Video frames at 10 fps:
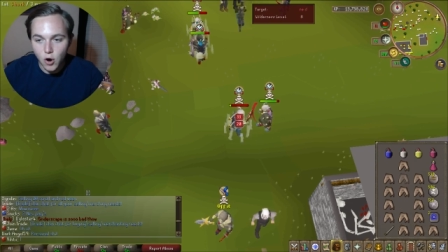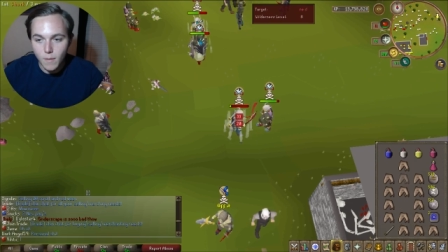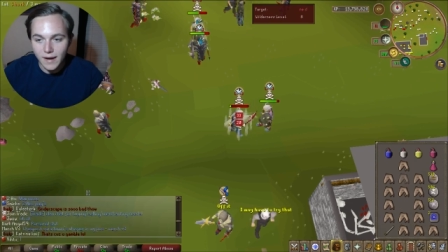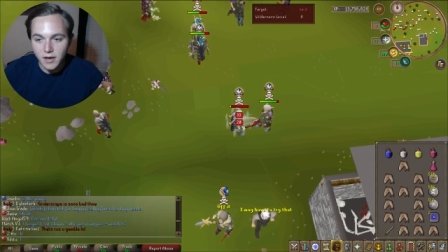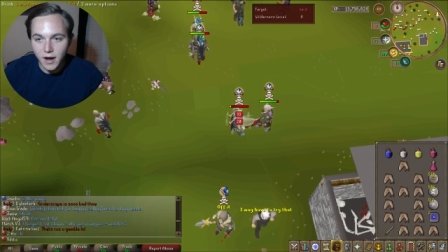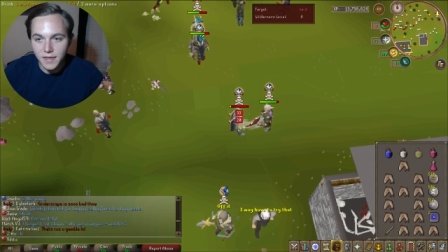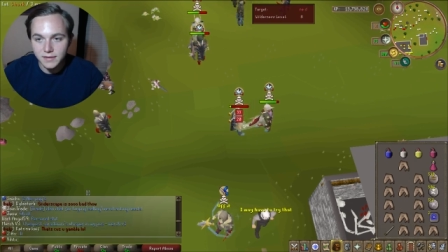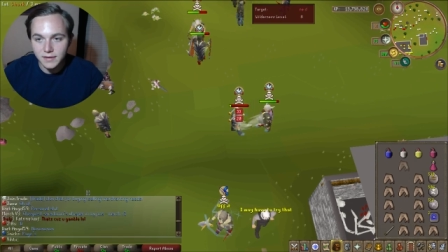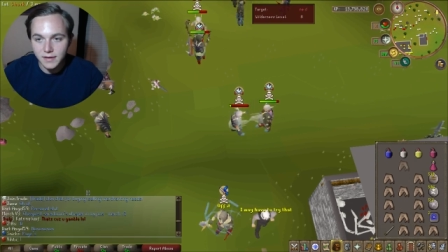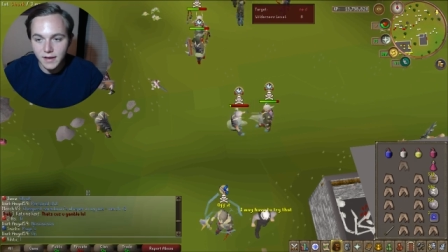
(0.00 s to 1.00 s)
Oh my god,
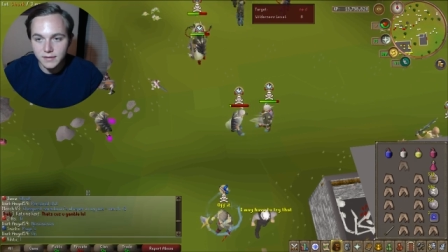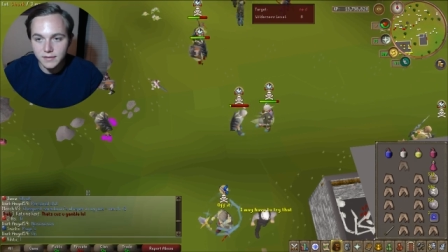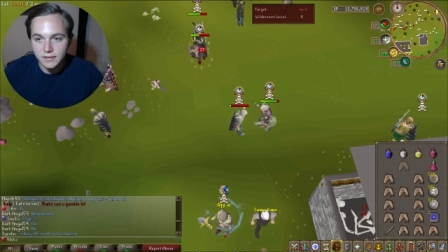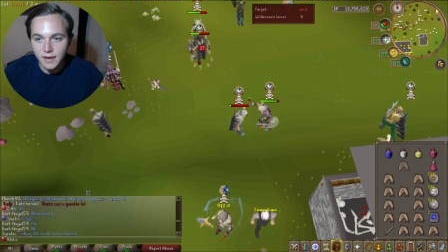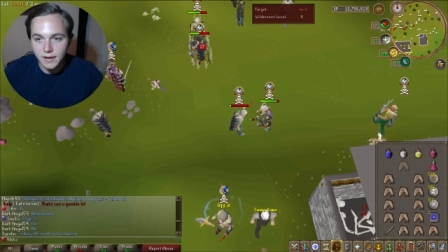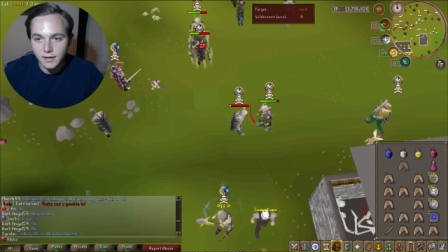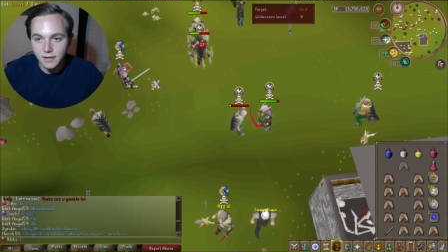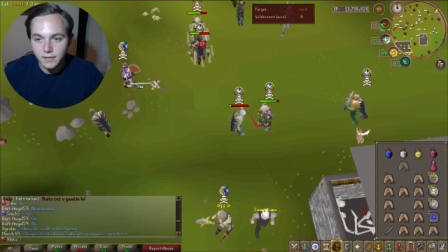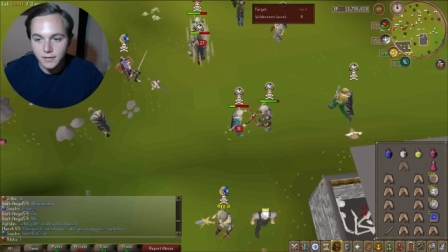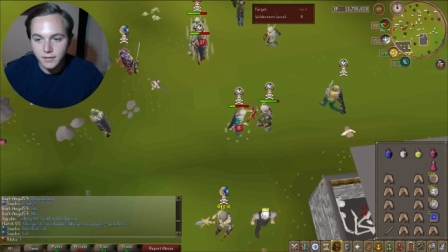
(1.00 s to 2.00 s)
that DDS insanity.